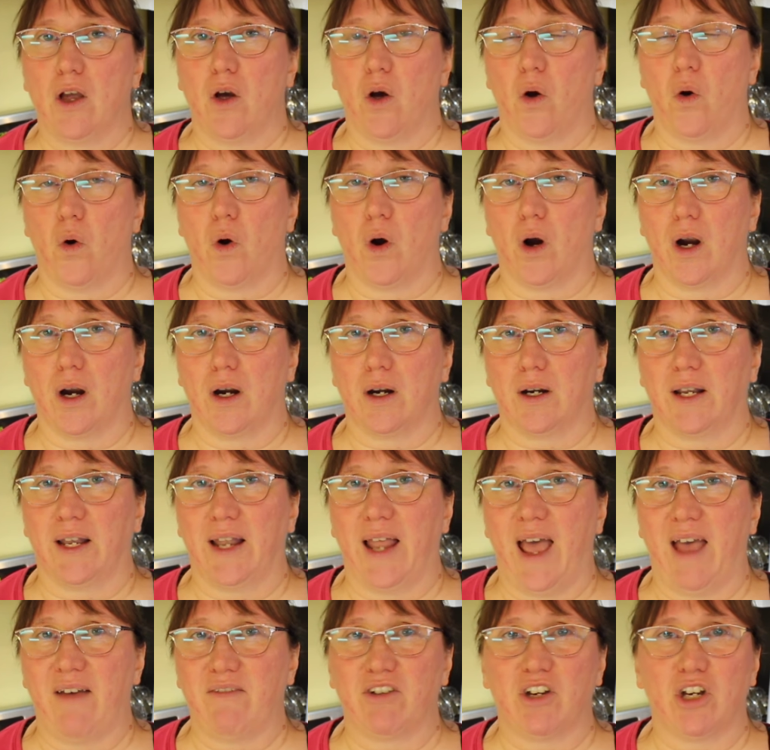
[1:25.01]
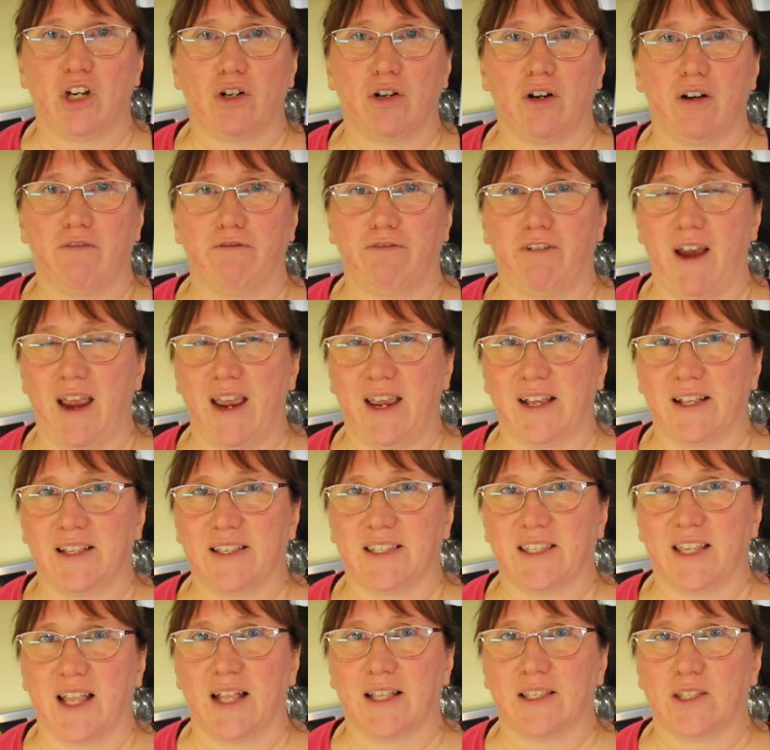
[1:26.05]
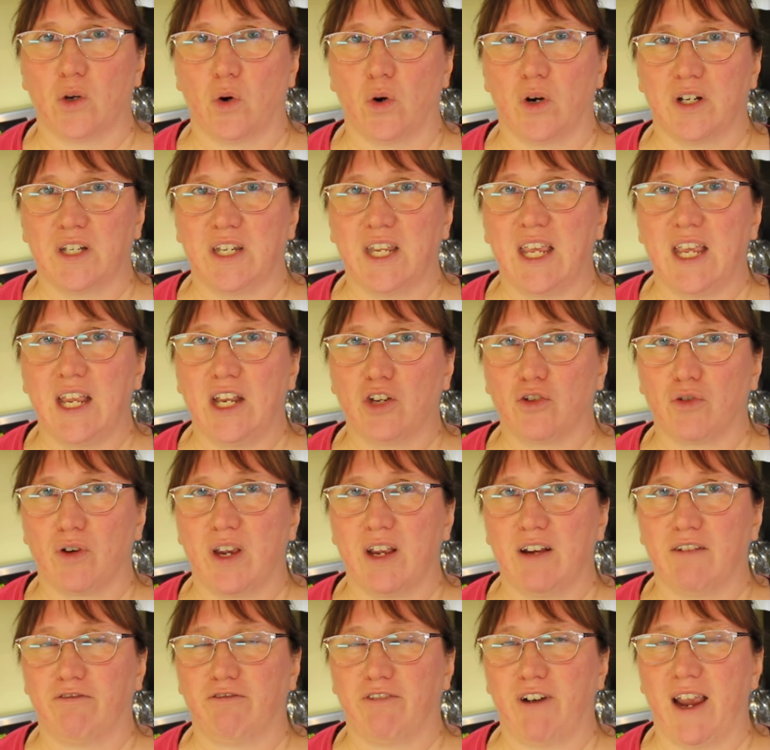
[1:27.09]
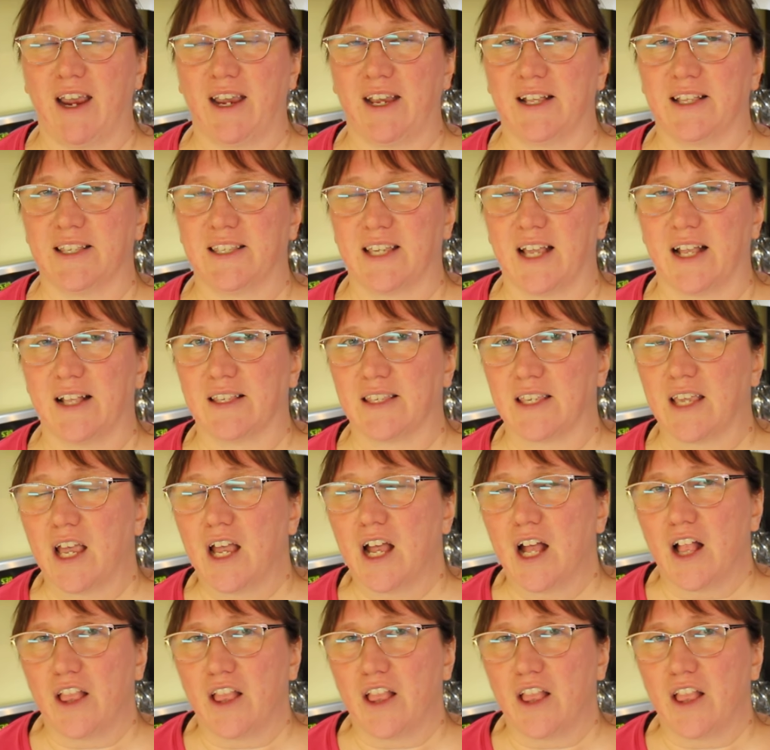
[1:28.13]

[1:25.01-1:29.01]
or lavender and frankincense, or tea tree and frankincense.